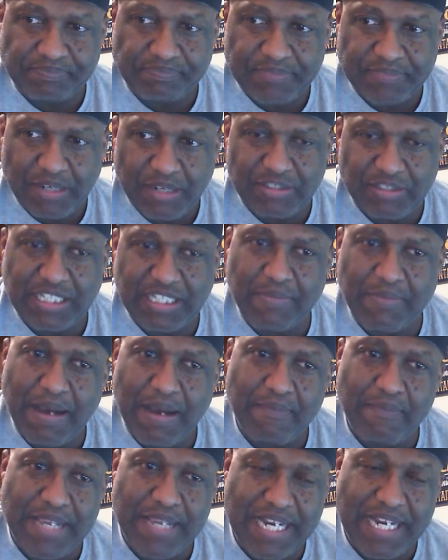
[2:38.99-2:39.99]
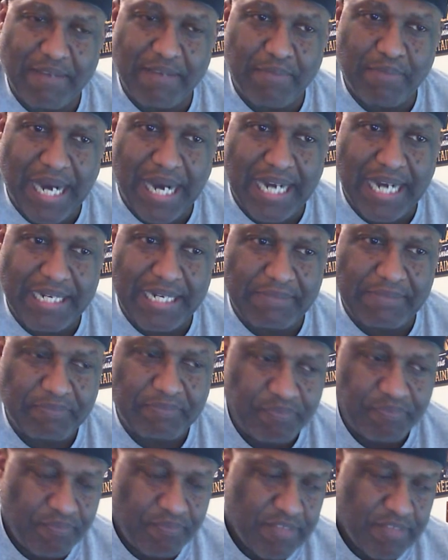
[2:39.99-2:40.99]
would say about medium body.
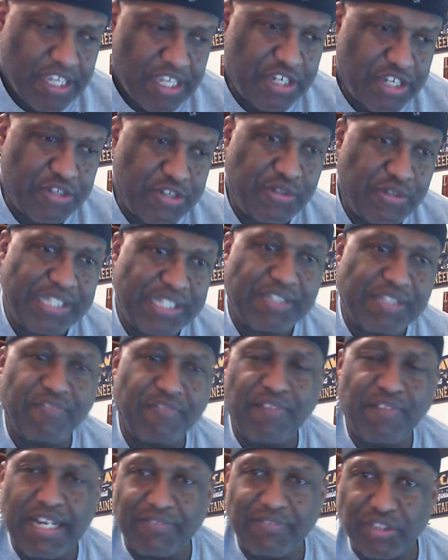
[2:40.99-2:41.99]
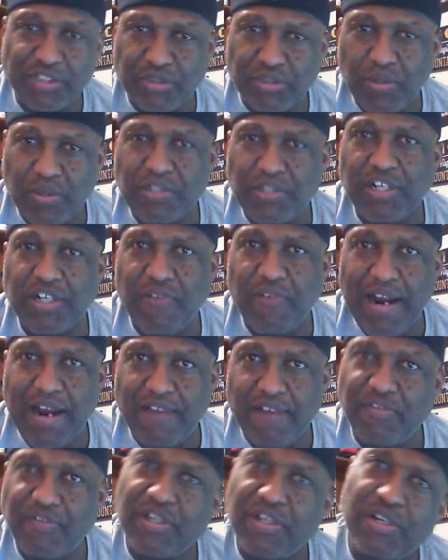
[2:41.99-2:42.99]
You do get the flavors thrown
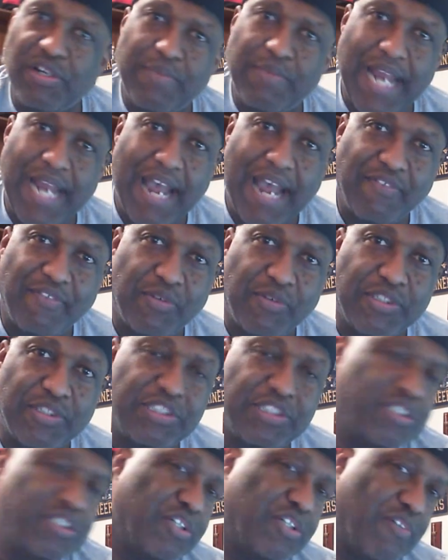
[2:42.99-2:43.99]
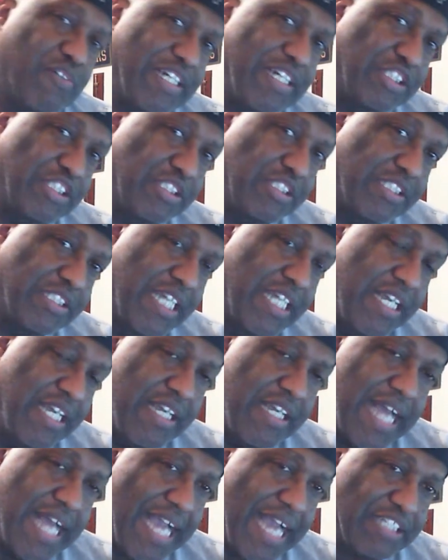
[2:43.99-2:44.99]
around for a little bit afterwards, so the duration
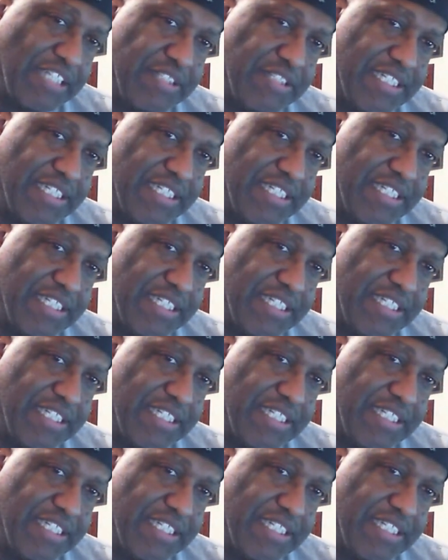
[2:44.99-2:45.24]
actually